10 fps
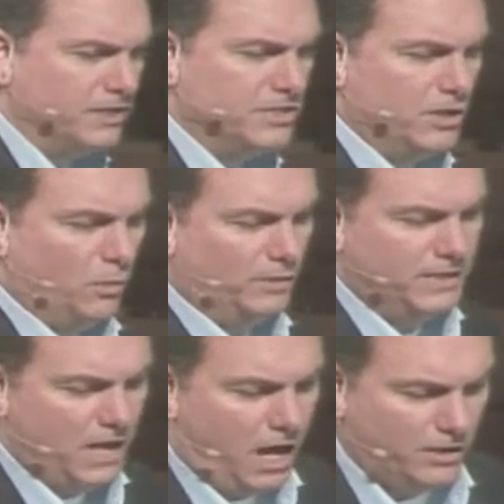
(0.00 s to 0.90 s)
is the only
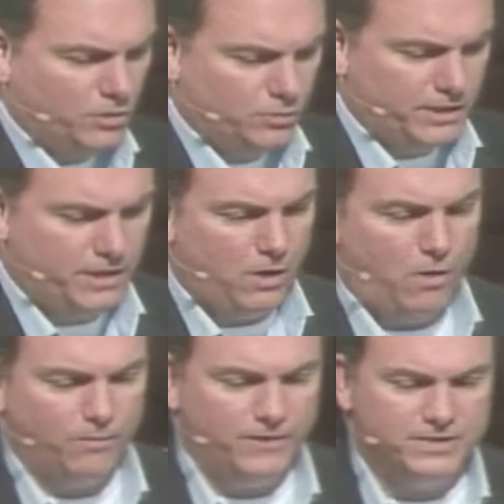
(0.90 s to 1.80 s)
God who created
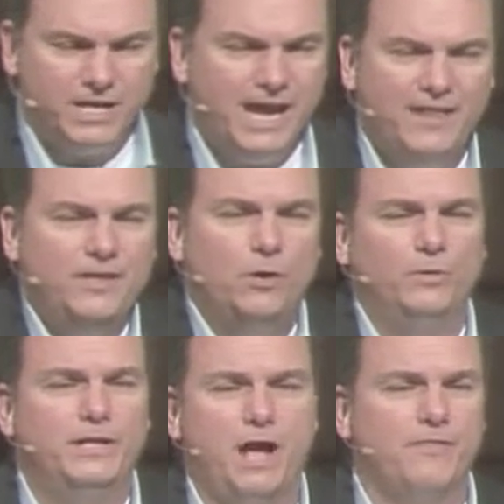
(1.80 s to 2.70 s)
all things, and the
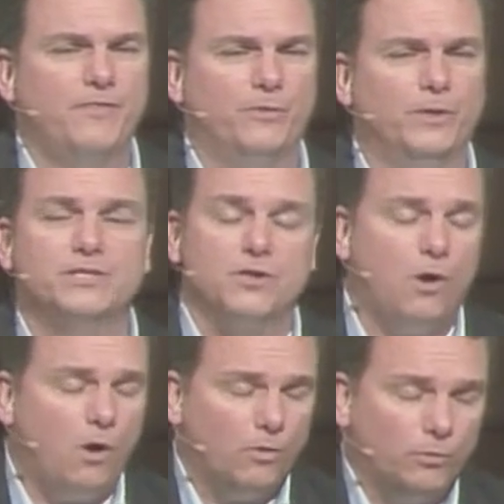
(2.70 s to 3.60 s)
only God that there is.
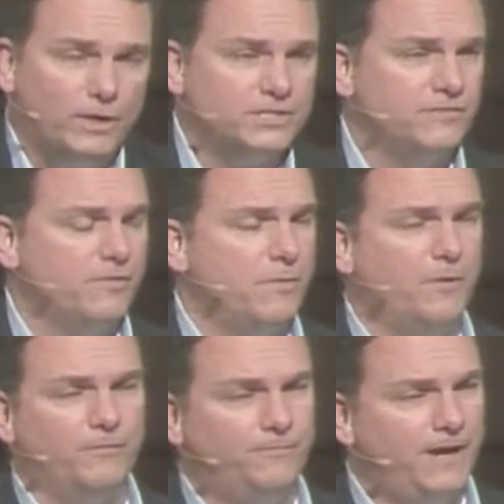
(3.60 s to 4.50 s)
All the rest of them
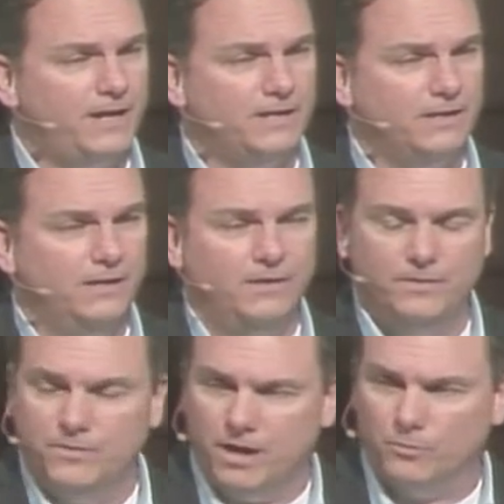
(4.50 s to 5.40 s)
are fake.
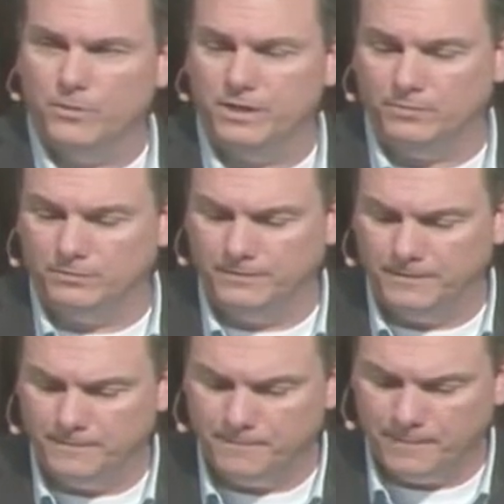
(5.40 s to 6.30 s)
They're not real.
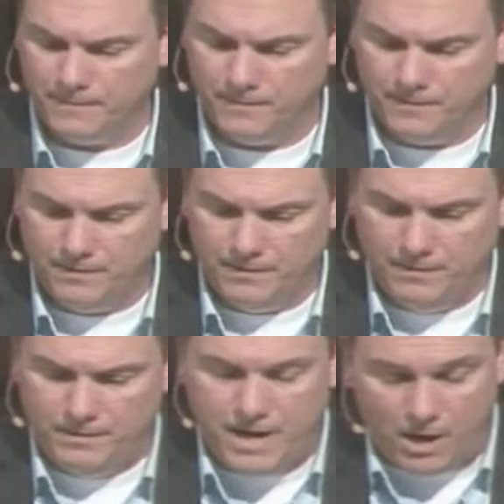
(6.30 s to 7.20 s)

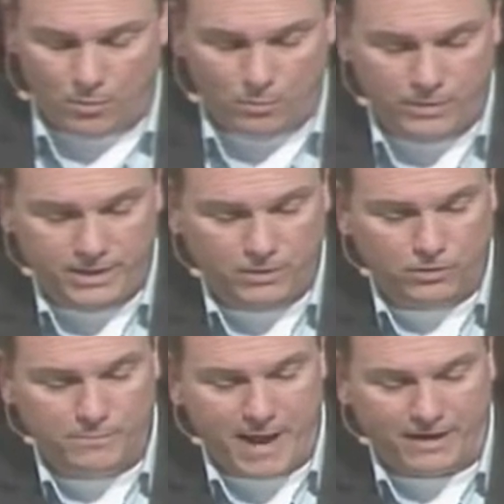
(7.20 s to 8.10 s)
Now, we
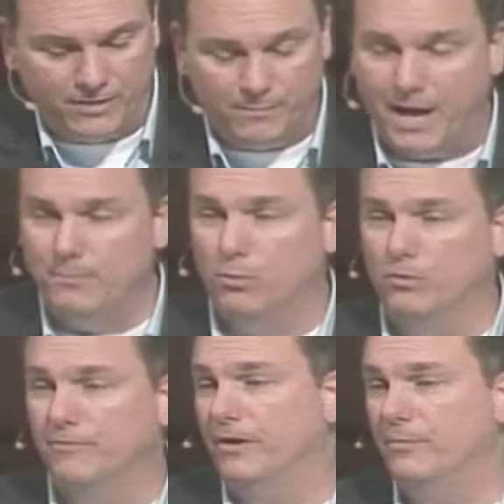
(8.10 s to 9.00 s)
look back in the Bible,
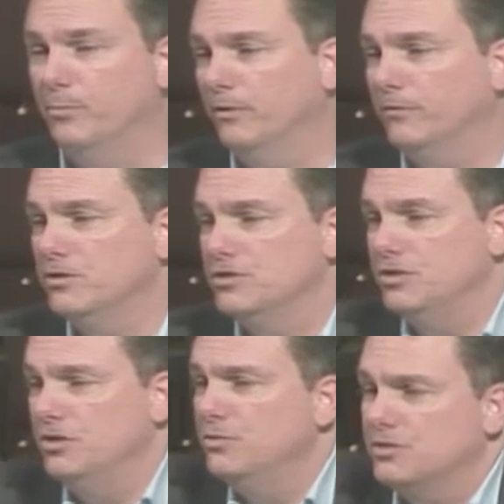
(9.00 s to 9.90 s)
we're very privileged to
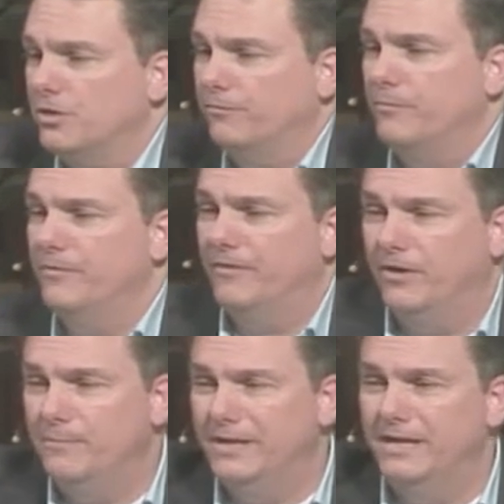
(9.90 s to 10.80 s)
do so from the
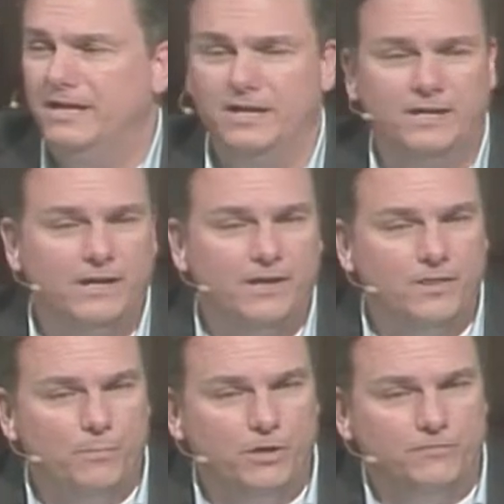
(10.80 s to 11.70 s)
very beginning,
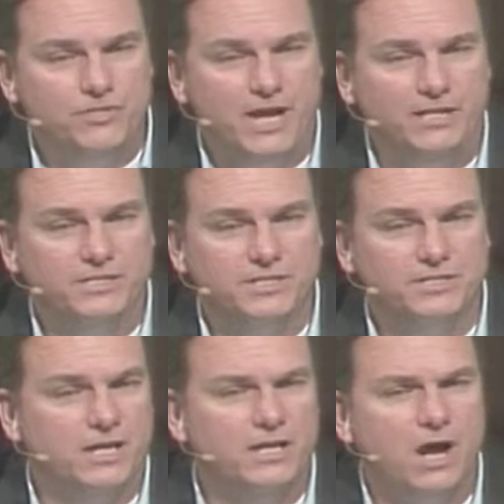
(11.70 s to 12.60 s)
the book of
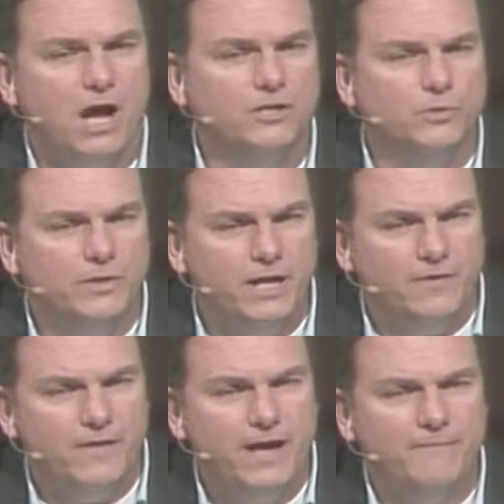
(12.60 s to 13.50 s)
Genesis, that God
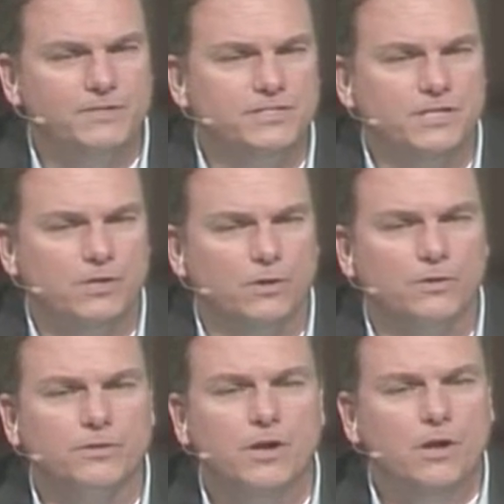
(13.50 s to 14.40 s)
created the heavens and the
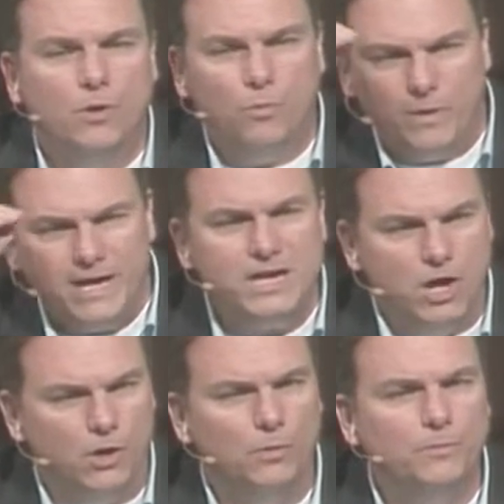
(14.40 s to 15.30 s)
earth. We
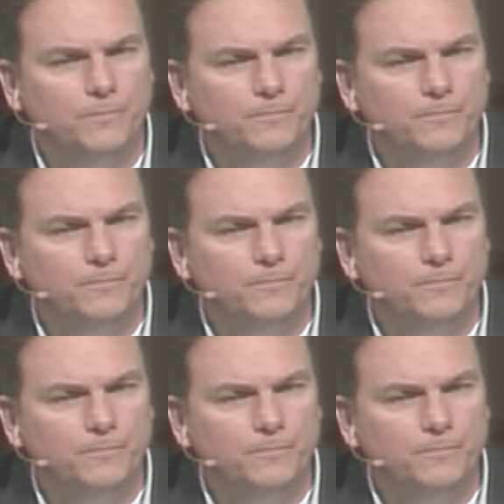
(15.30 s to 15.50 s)
know,